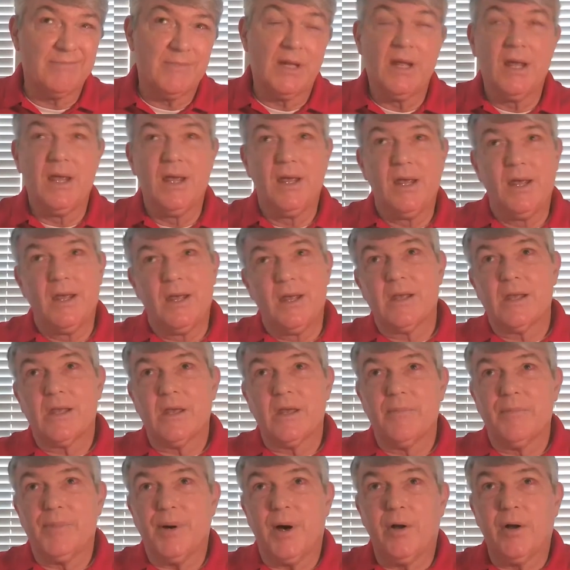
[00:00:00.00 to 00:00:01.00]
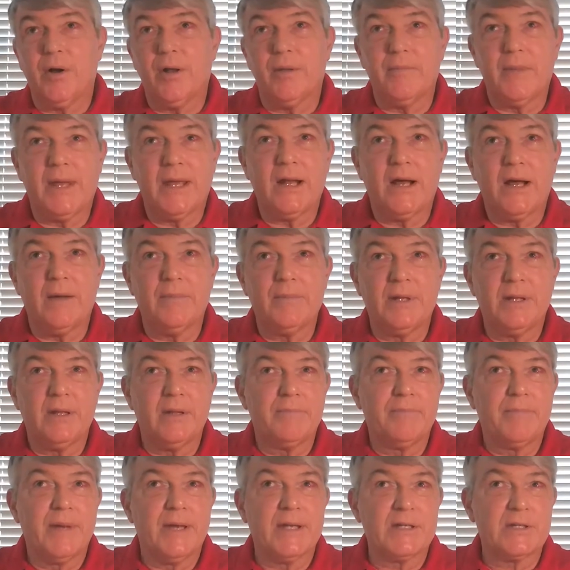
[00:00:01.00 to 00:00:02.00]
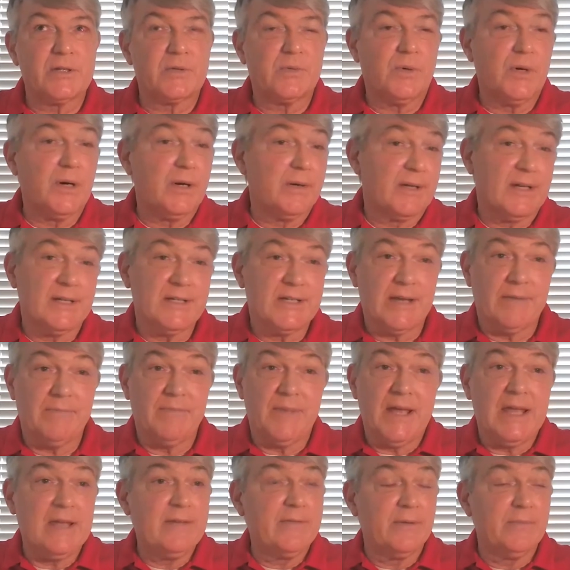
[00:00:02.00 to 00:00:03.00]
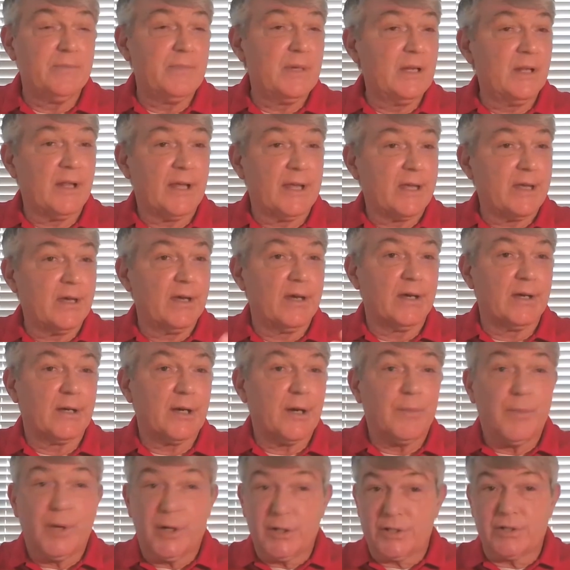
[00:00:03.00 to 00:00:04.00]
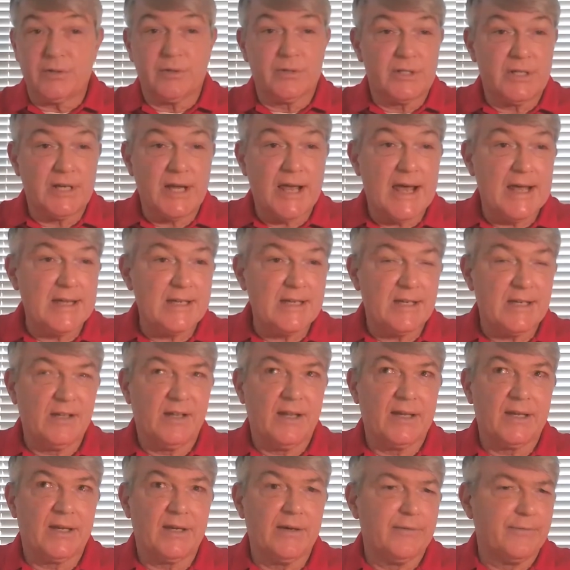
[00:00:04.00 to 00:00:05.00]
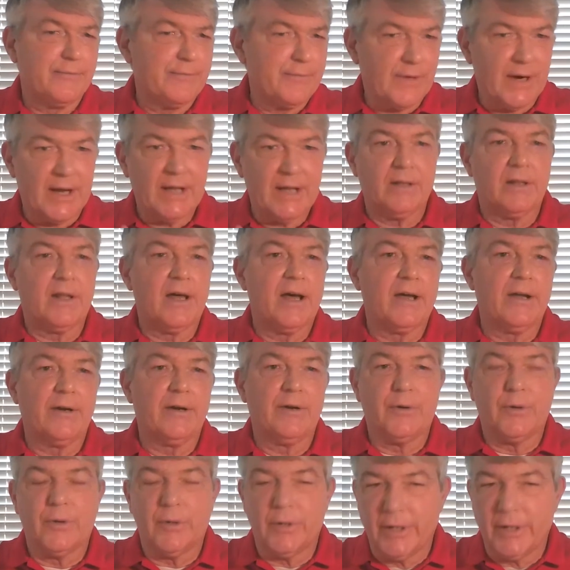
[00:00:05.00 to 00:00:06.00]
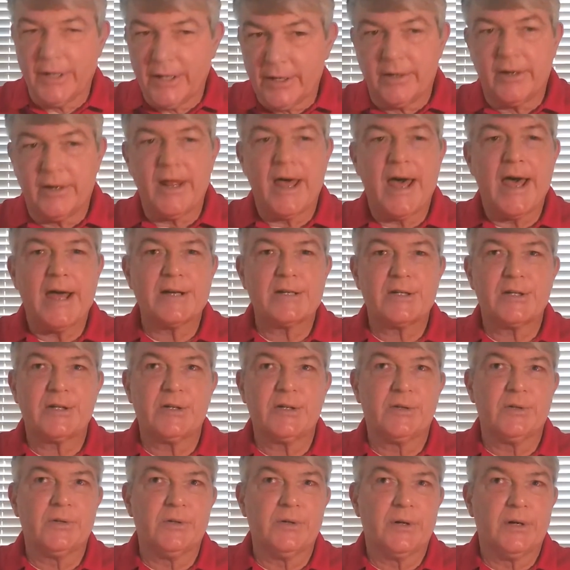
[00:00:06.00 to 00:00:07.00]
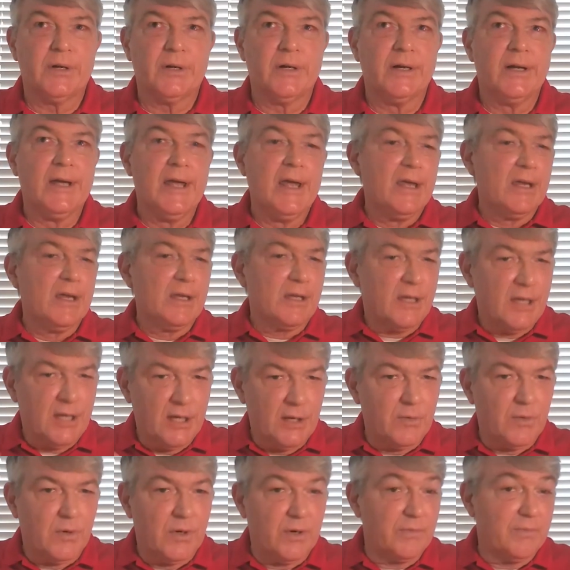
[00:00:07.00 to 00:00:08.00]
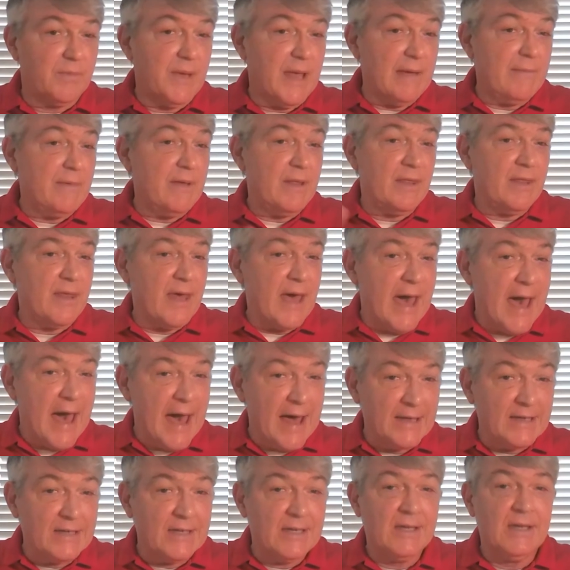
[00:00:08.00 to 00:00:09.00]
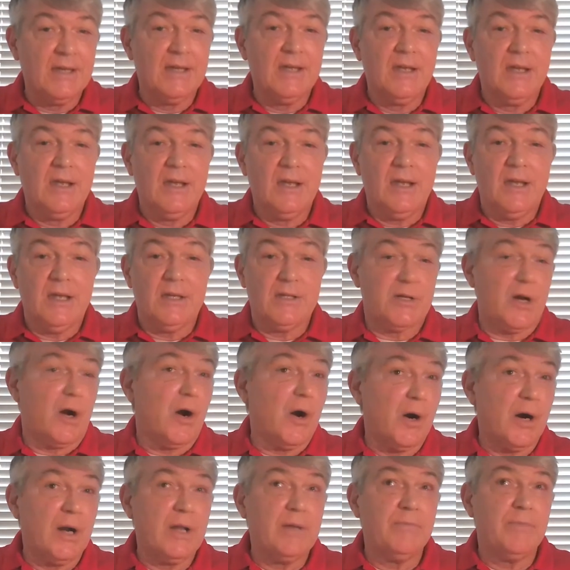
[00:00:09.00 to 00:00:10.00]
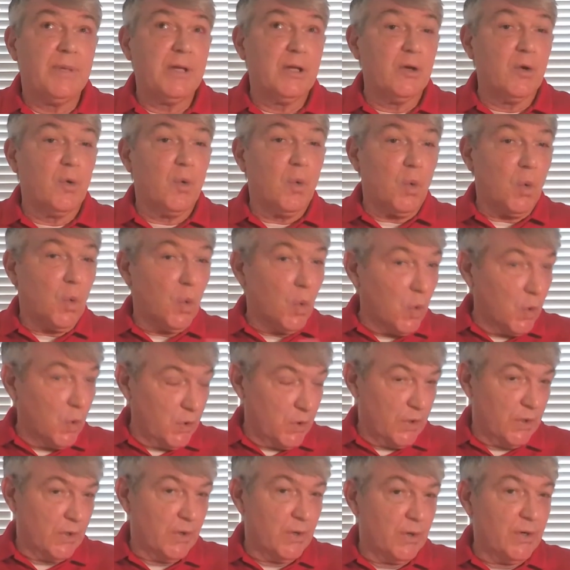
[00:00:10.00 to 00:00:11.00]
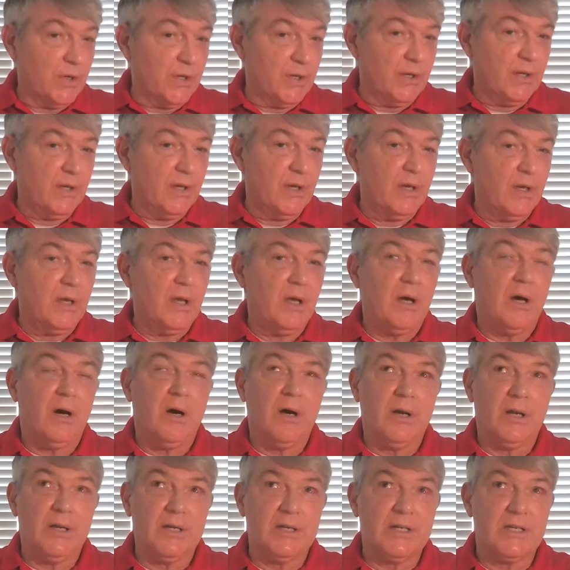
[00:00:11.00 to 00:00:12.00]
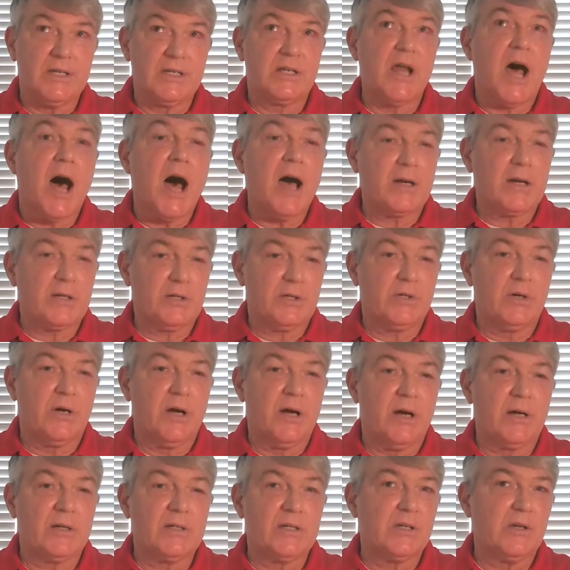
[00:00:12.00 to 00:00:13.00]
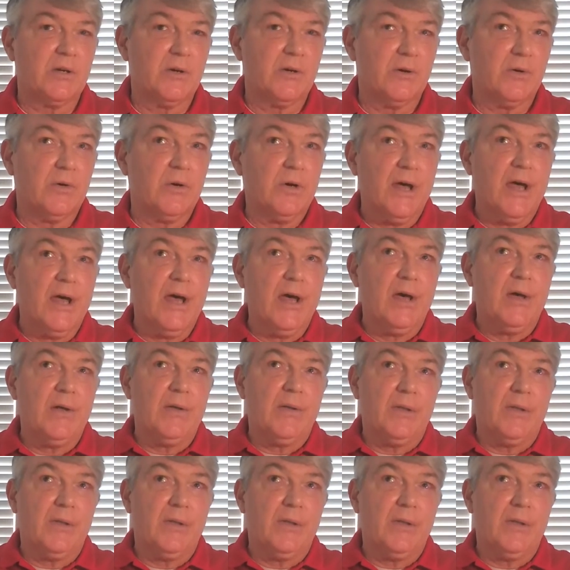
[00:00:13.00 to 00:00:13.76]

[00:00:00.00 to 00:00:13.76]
and component may not be the best word, because that may even be like a commercial chassis, like a Freightliner or an International or a Kenworth. Maybe that has already been ordered on a stock truck. So